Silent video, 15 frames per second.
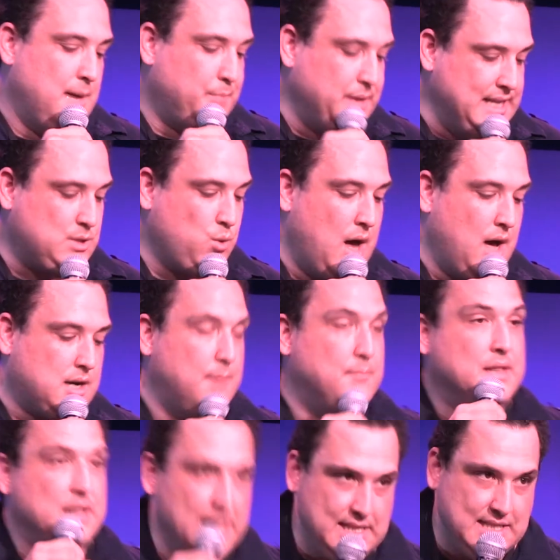Please
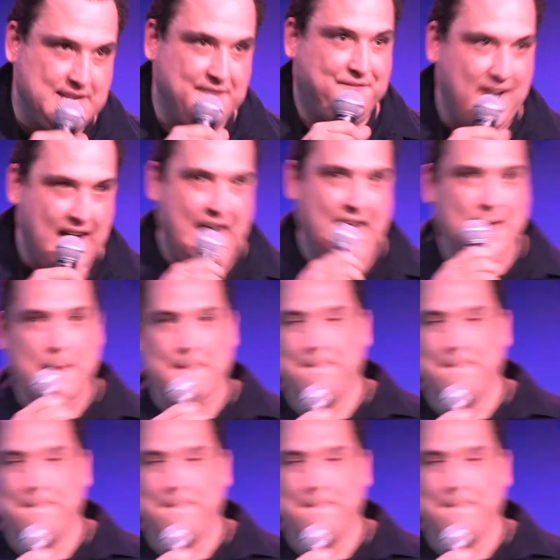welcome Lyndsay Faye.